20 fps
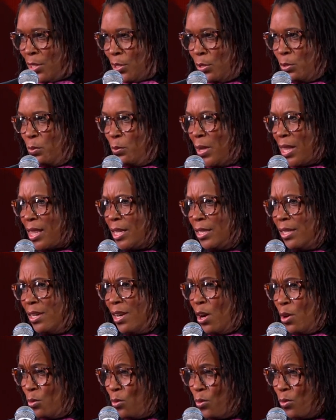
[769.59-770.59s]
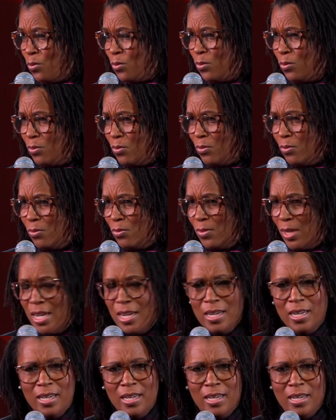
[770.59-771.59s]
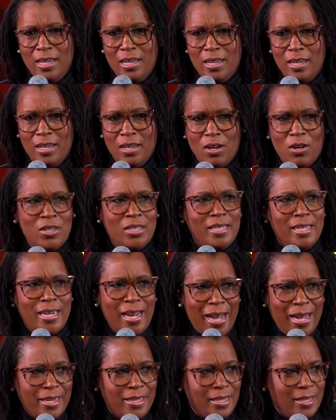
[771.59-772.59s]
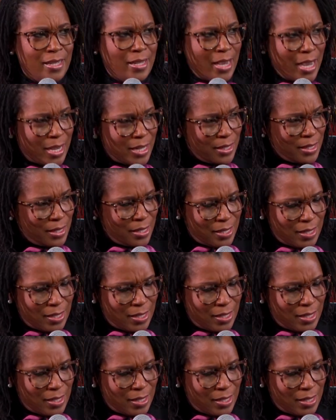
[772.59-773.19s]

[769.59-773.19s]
to with no or not yet?